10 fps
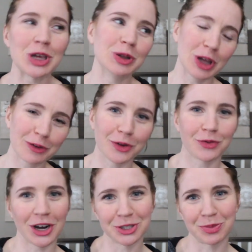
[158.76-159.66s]
You look
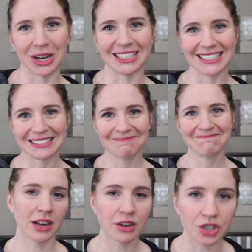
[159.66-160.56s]
for Fresh Prince. You
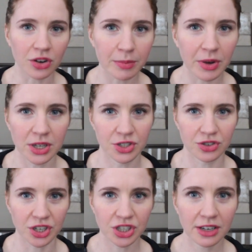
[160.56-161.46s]
wanna hear a joke about
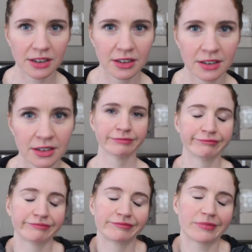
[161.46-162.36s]
construction?
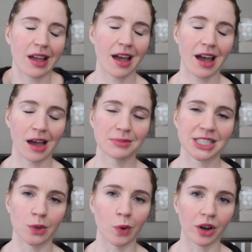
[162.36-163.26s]
I'm
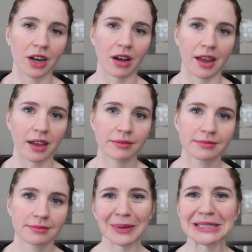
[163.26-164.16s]
still working on it.
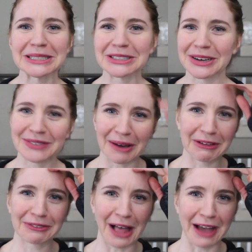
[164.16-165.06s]
But I wasn't sure if
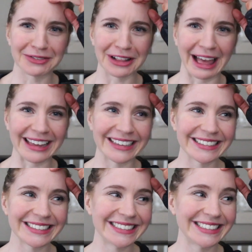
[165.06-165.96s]
that would fly for like
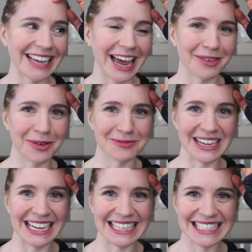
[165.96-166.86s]
10 whole
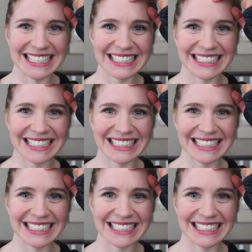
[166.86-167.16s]
minutes.